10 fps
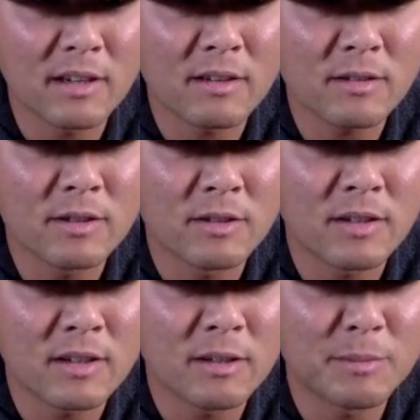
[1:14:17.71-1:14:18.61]
I don't know
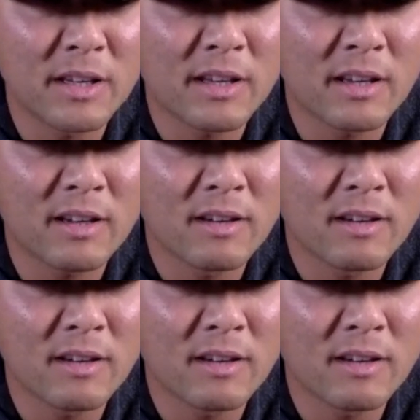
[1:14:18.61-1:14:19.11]
how come I can't.